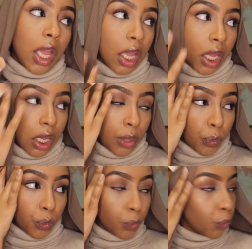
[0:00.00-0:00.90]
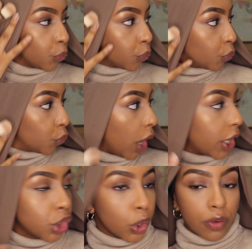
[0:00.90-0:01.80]
Hi.
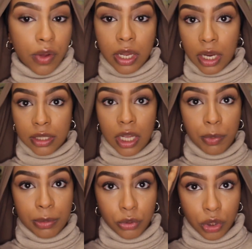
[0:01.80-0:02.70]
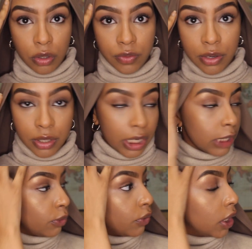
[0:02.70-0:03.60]
I show off highlighter how people show off their
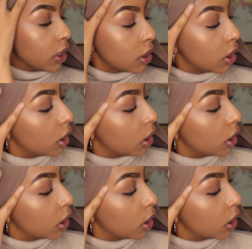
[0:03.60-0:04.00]
engagement rings.